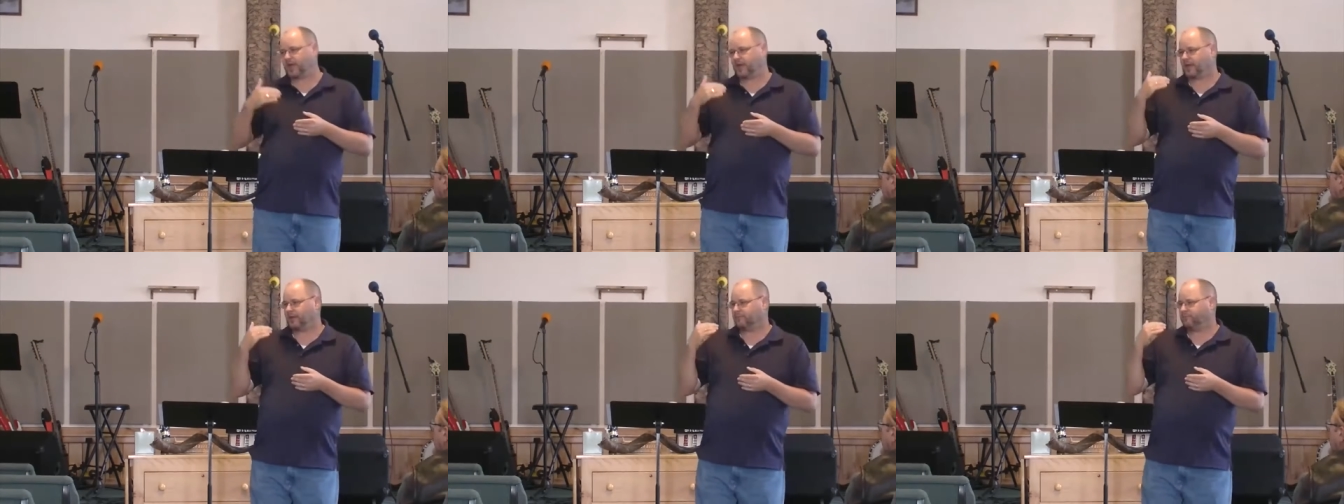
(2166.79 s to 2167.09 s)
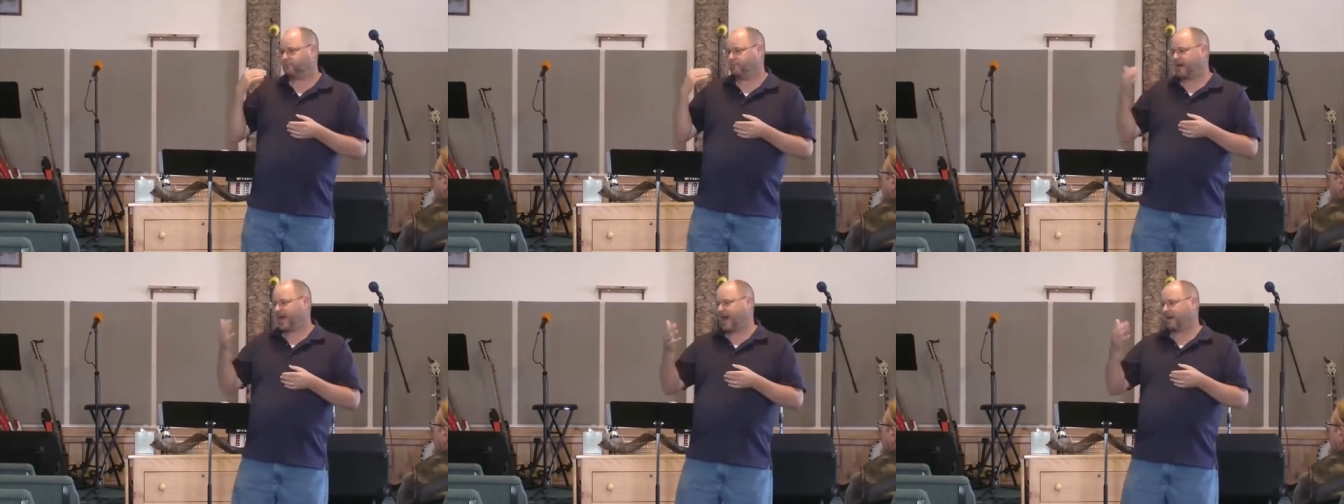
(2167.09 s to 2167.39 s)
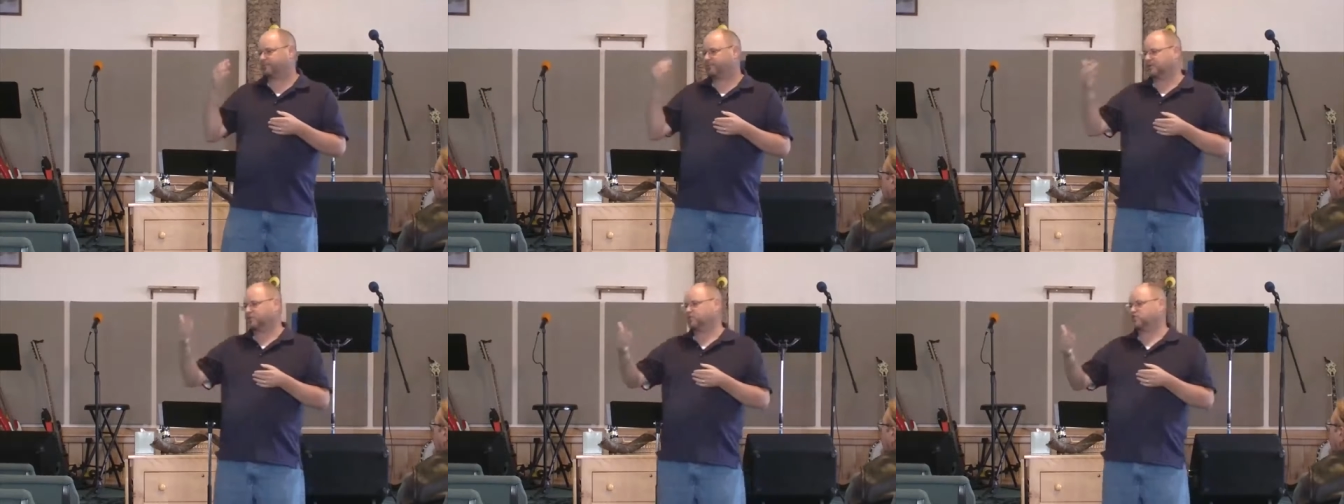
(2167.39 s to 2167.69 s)
a
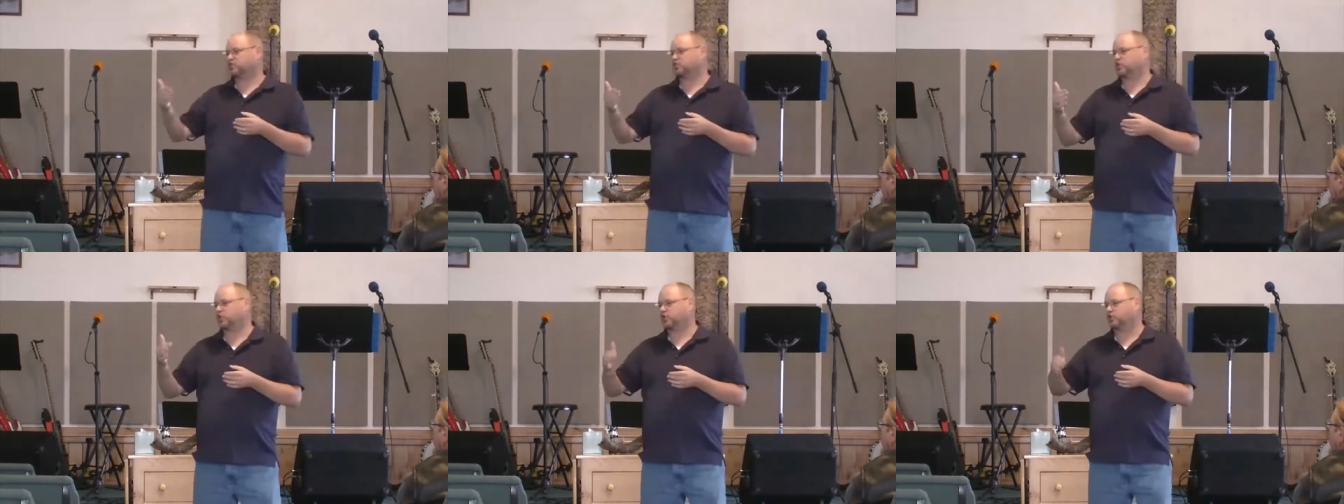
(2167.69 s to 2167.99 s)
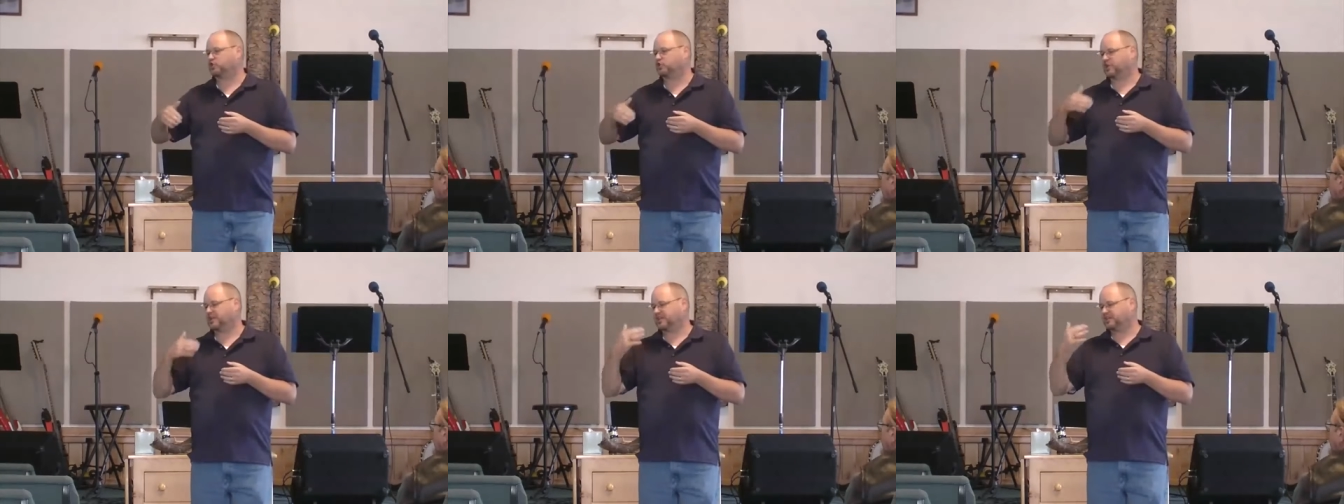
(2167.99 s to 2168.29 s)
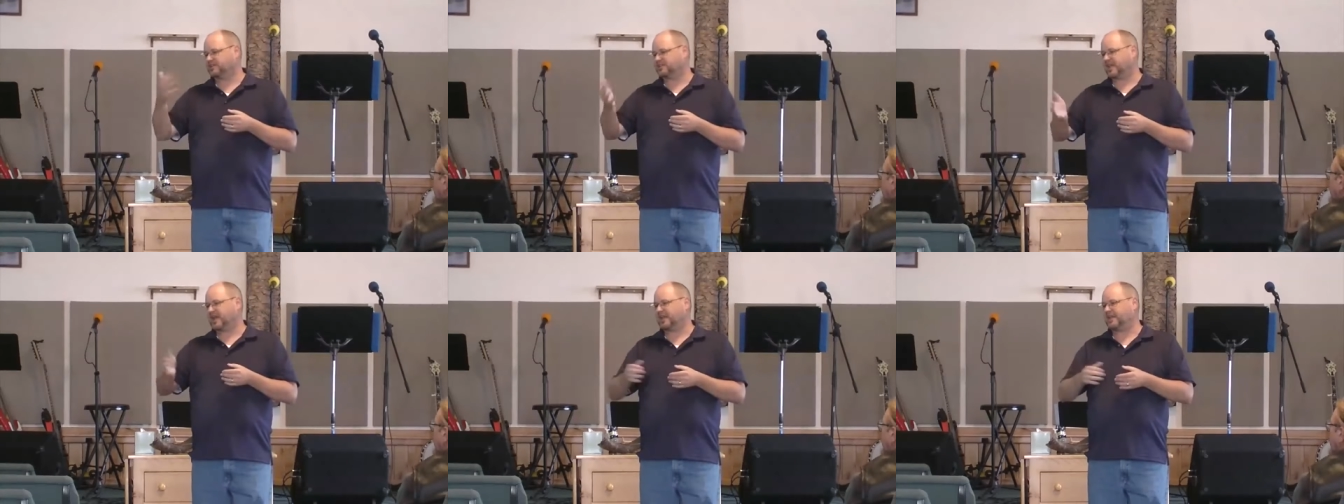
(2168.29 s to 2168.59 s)
Baptist church
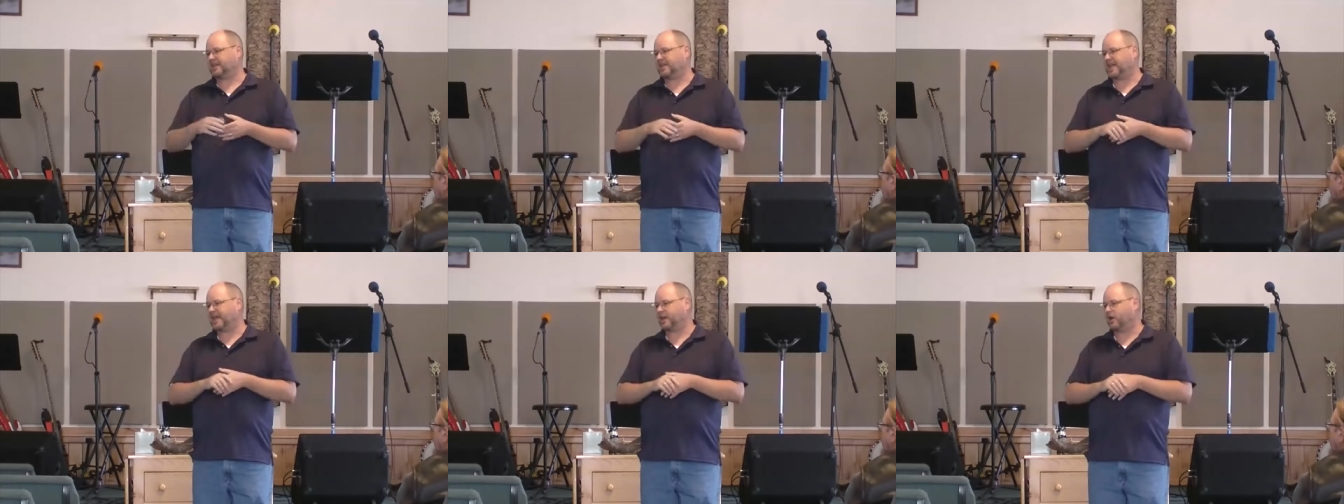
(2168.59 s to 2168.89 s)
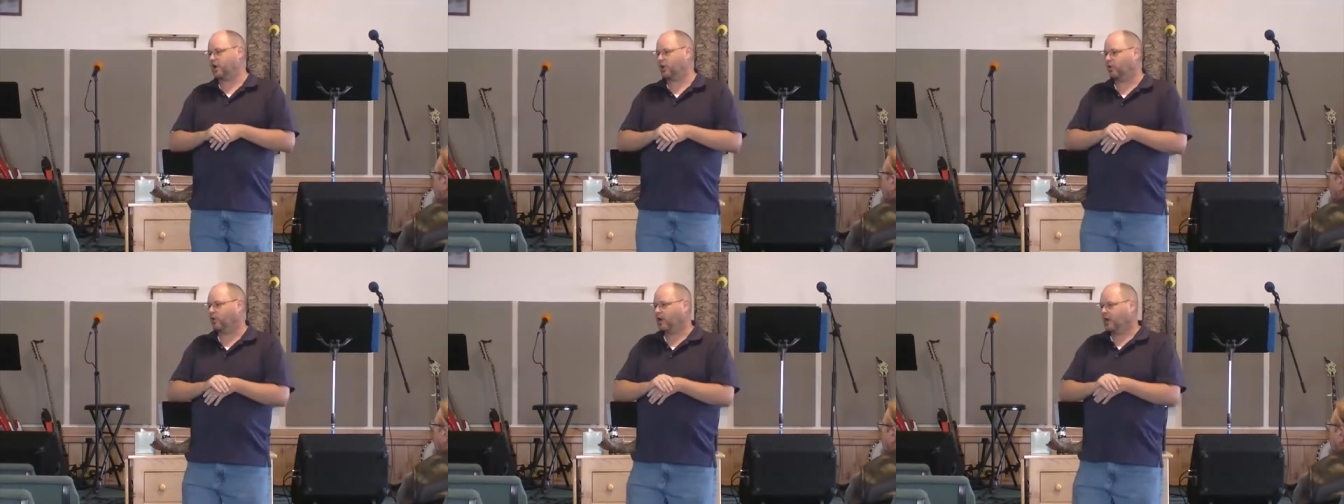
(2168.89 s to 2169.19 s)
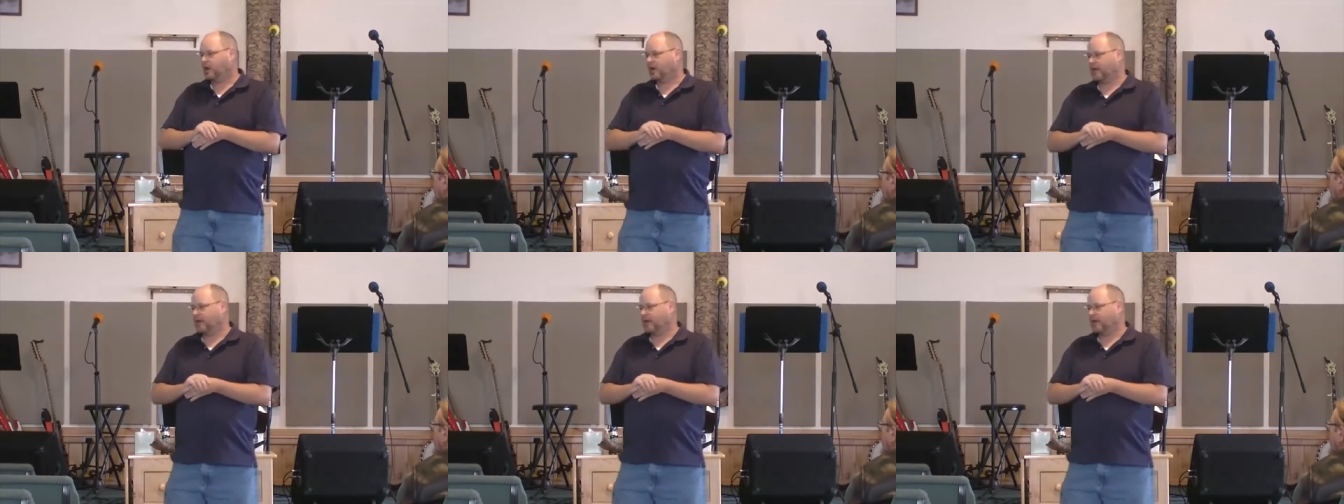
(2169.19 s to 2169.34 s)
in San Diego.